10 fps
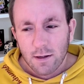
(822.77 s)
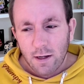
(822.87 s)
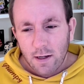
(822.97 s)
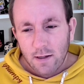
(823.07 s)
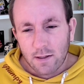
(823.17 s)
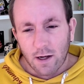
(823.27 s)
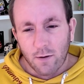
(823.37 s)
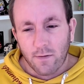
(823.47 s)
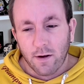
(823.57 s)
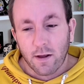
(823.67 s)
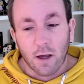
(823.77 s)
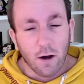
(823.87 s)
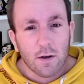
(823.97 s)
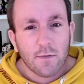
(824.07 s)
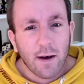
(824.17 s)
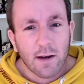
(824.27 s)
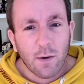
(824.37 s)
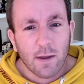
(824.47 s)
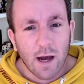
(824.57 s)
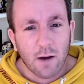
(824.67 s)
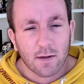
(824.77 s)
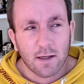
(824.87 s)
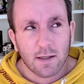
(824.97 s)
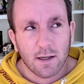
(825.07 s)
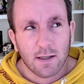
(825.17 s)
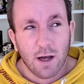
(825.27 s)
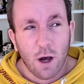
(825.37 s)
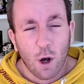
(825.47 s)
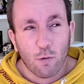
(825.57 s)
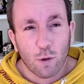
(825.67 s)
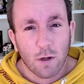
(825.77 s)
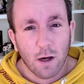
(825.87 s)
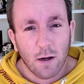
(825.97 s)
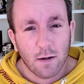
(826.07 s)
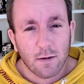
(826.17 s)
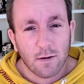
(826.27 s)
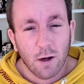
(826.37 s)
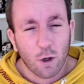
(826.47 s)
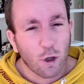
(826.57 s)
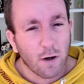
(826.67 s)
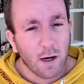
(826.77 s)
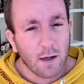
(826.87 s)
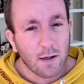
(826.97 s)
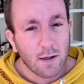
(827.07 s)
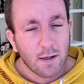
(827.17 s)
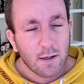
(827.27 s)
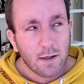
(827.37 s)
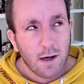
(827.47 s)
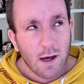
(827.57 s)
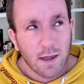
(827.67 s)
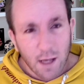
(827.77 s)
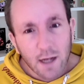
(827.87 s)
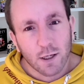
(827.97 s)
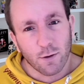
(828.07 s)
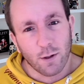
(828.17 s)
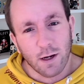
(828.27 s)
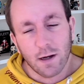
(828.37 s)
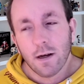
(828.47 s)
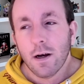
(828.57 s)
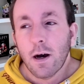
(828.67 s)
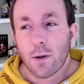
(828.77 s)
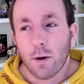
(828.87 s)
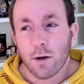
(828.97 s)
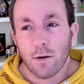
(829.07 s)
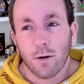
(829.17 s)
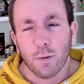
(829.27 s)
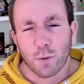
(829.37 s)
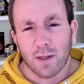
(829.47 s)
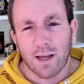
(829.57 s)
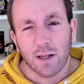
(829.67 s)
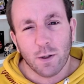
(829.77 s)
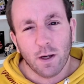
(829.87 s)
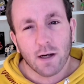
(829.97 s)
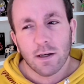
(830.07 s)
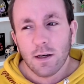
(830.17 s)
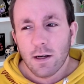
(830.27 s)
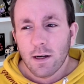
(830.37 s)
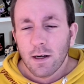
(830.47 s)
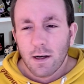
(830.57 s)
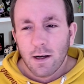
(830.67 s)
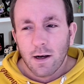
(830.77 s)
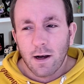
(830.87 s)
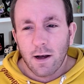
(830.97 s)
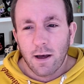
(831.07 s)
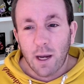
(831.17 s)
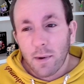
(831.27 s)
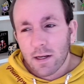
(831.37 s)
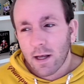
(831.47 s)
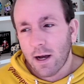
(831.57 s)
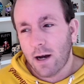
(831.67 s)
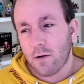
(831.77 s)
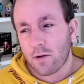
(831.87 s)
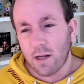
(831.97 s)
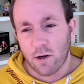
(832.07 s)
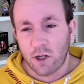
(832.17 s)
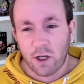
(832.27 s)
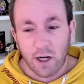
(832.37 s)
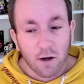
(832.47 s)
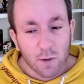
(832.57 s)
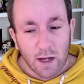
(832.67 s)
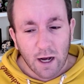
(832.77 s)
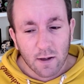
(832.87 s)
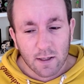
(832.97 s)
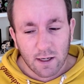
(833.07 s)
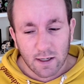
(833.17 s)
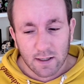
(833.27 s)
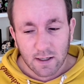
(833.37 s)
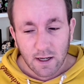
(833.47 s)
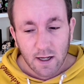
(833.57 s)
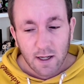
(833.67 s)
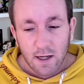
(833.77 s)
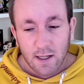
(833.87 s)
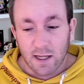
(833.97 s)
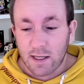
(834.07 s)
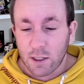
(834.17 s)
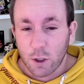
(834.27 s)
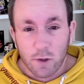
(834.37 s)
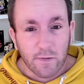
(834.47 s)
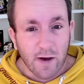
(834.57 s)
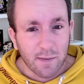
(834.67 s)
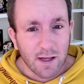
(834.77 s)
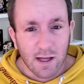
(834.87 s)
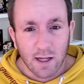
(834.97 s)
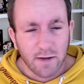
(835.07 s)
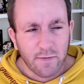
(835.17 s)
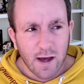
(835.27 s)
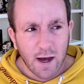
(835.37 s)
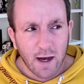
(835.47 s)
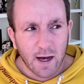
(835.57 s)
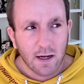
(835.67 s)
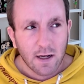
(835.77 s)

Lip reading: So we've got the girls found out what the house is. Is it Haruka? Hakura? I think it's Haruka. The one who was with Tetsuya. He went to the house. Now she knows where the house is. There's this new family that live there.